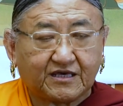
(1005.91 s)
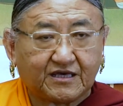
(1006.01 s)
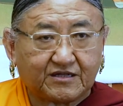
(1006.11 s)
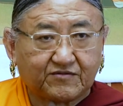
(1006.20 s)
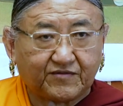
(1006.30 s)

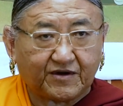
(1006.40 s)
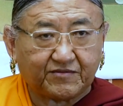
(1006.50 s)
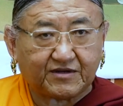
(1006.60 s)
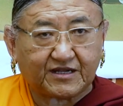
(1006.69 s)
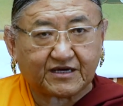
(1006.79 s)
and
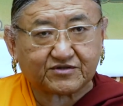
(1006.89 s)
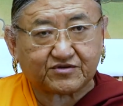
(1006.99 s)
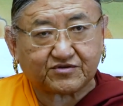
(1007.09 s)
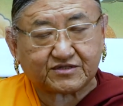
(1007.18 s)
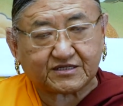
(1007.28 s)
verbal
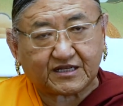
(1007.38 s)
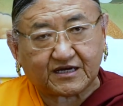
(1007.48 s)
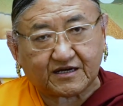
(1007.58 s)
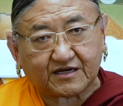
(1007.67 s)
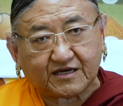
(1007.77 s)
actions
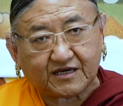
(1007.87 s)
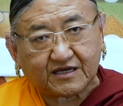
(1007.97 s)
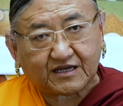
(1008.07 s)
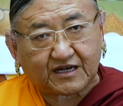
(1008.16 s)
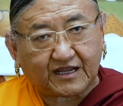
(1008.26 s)
like
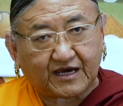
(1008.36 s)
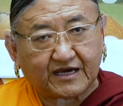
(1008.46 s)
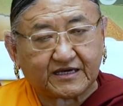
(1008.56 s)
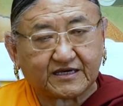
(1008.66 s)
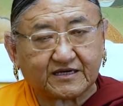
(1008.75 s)

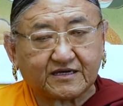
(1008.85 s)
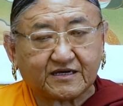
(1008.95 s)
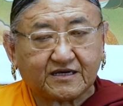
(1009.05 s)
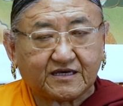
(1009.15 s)
lying,